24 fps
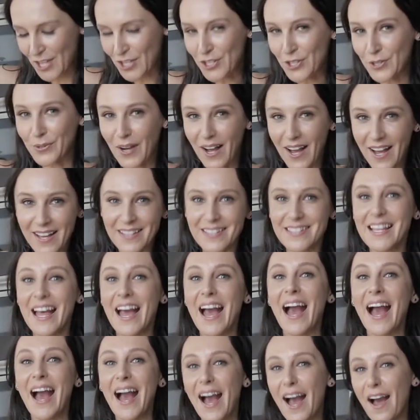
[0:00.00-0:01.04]
you guys
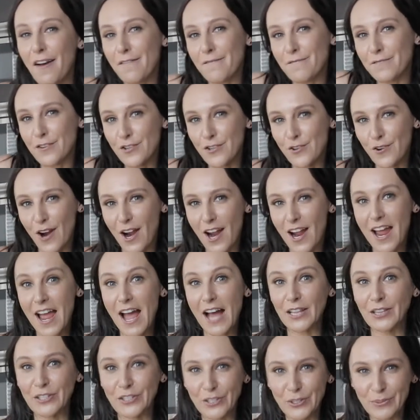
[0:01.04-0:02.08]
have to try a
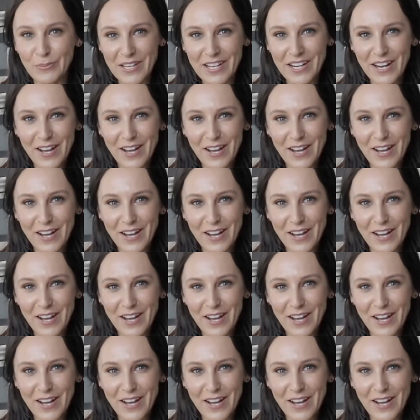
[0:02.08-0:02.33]
little bit